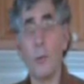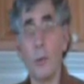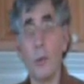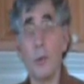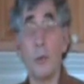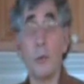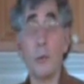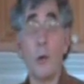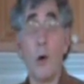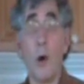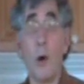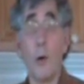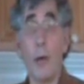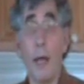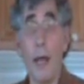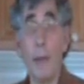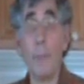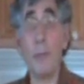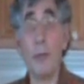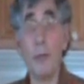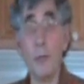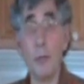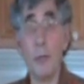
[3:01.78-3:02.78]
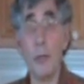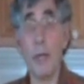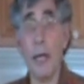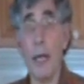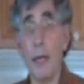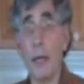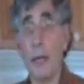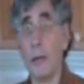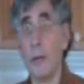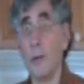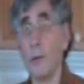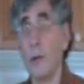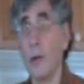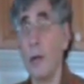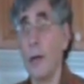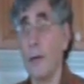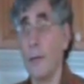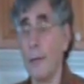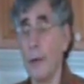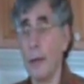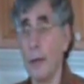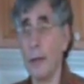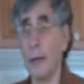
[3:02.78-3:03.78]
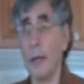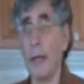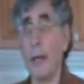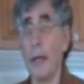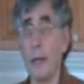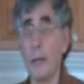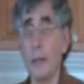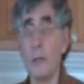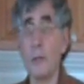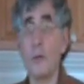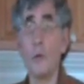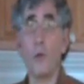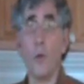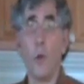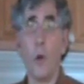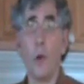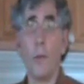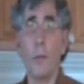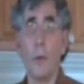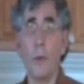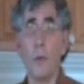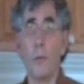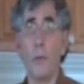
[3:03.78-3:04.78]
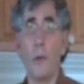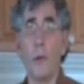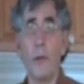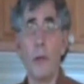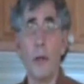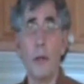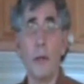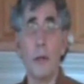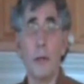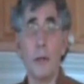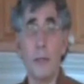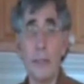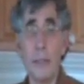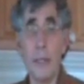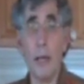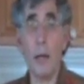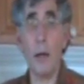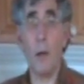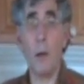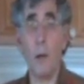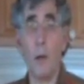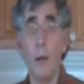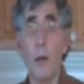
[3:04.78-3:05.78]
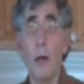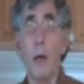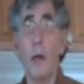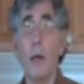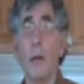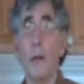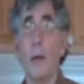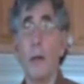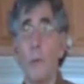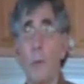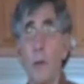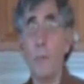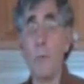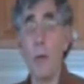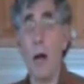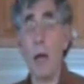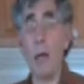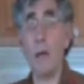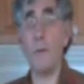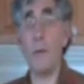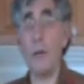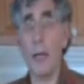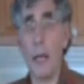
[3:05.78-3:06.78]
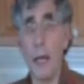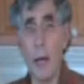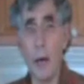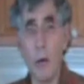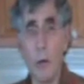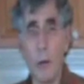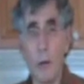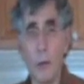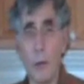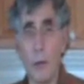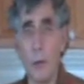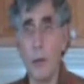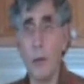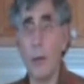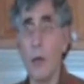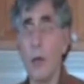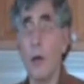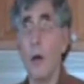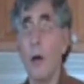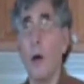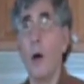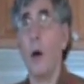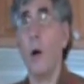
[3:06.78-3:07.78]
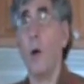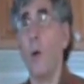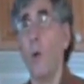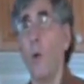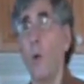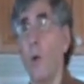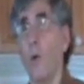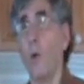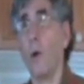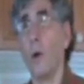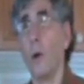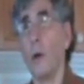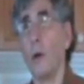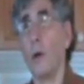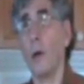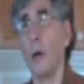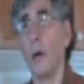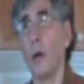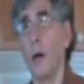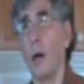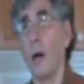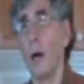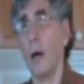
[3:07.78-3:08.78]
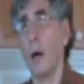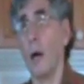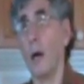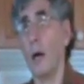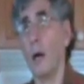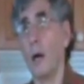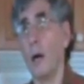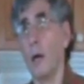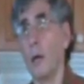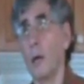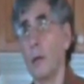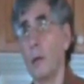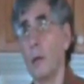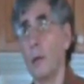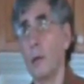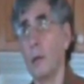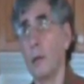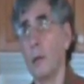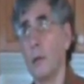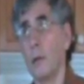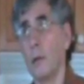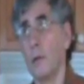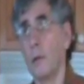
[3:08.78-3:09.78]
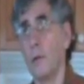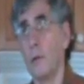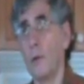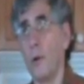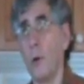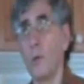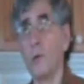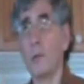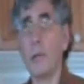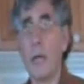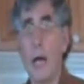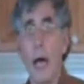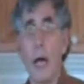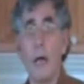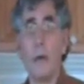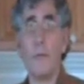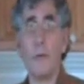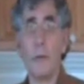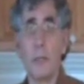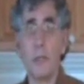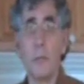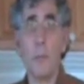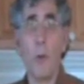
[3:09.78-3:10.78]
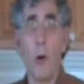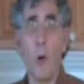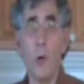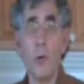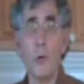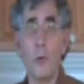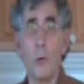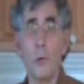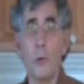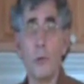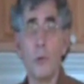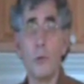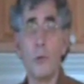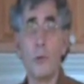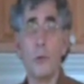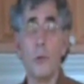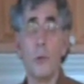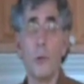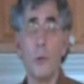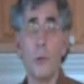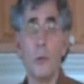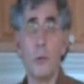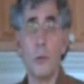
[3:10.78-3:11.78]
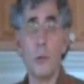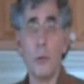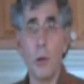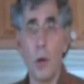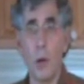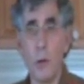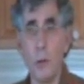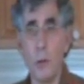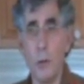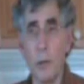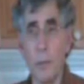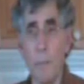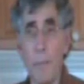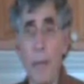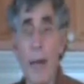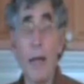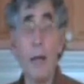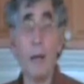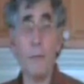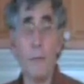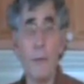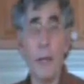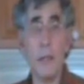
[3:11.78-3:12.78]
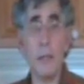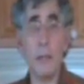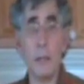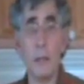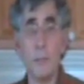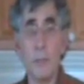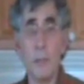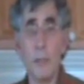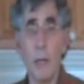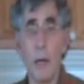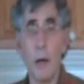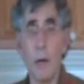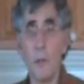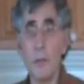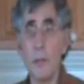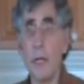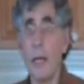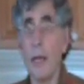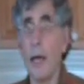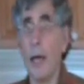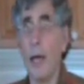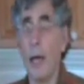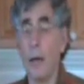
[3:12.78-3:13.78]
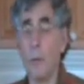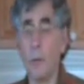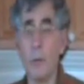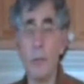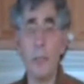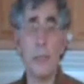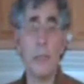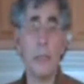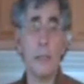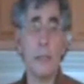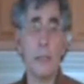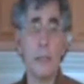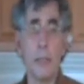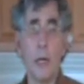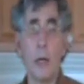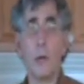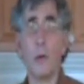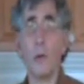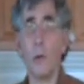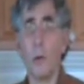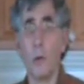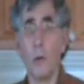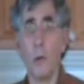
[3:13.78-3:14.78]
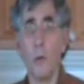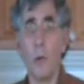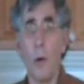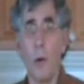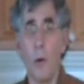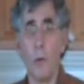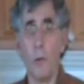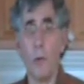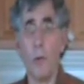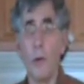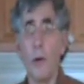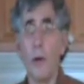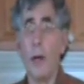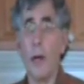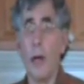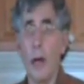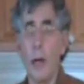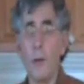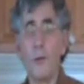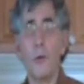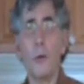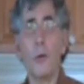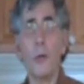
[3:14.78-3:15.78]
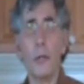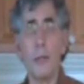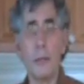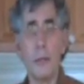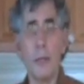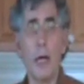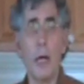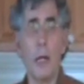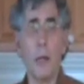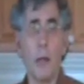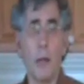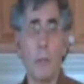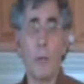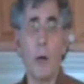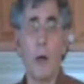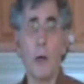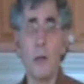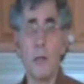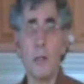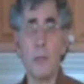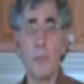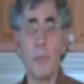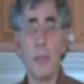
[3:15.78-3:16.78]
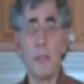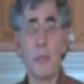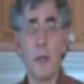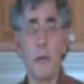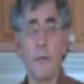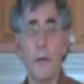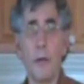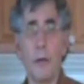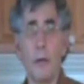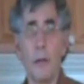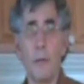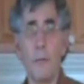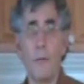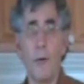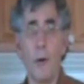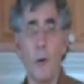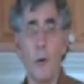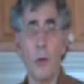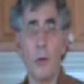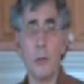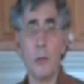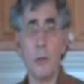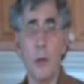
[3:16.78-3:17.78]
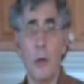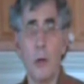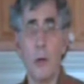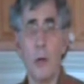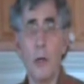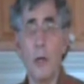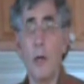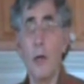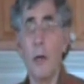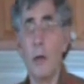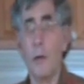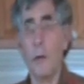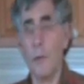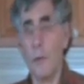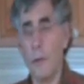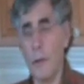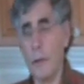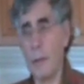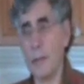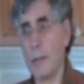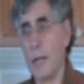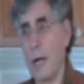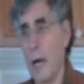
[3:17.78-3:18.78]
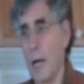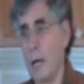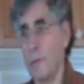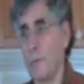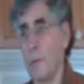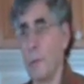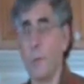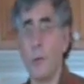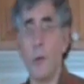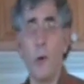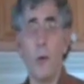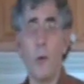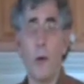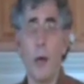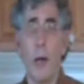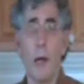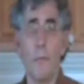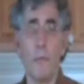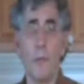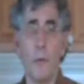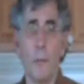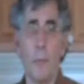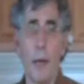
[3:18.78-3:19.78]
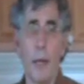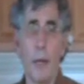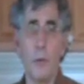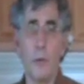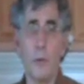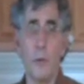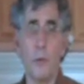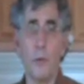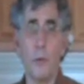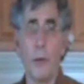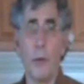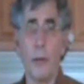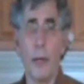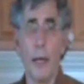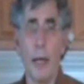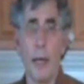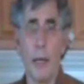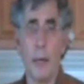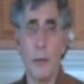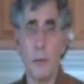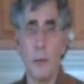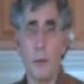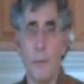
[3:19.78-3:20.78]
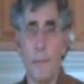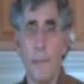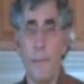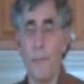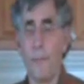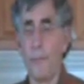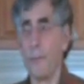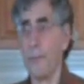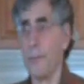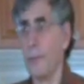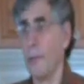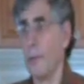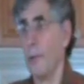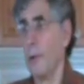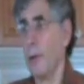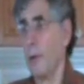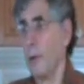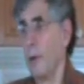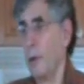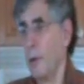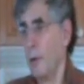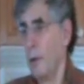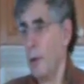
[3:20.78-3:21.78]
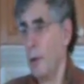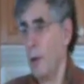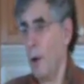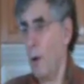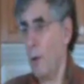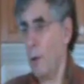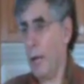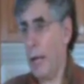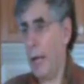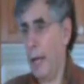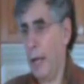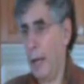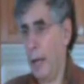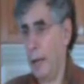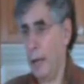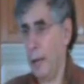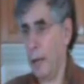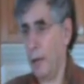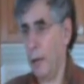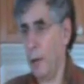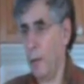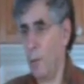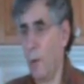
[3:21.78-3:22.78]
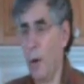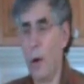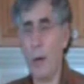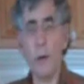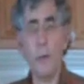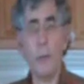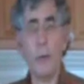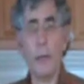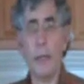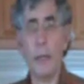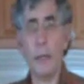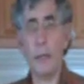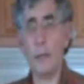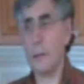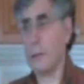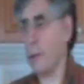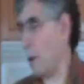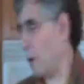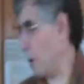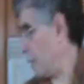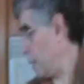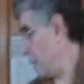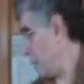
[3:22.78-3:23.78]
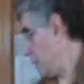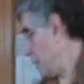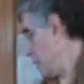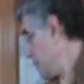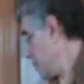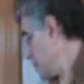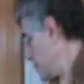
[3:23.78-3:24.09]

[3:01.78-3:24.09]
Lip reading: which is called epigenetics, that lays dormant within the cell that we might have inherited, or those kind of exposures to start to manifest themselves, and we see cellular growth. As you can tell, I'm going to specifically focus on this kind of a program for patients with cancer. Okay, why don't we get started?